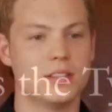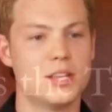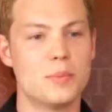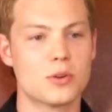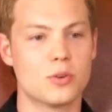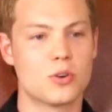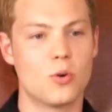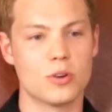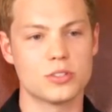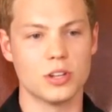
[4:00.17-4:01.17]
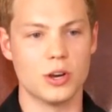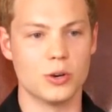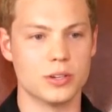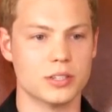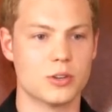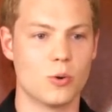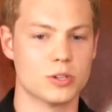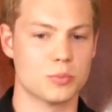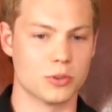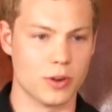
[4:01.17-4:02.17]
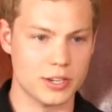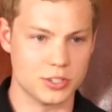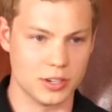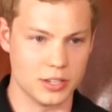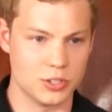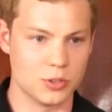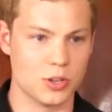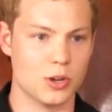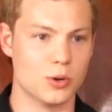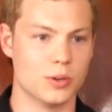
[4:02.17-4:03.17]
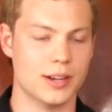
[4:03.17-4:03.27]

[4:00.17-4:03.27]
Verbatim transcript: the typical course load and course progression as you go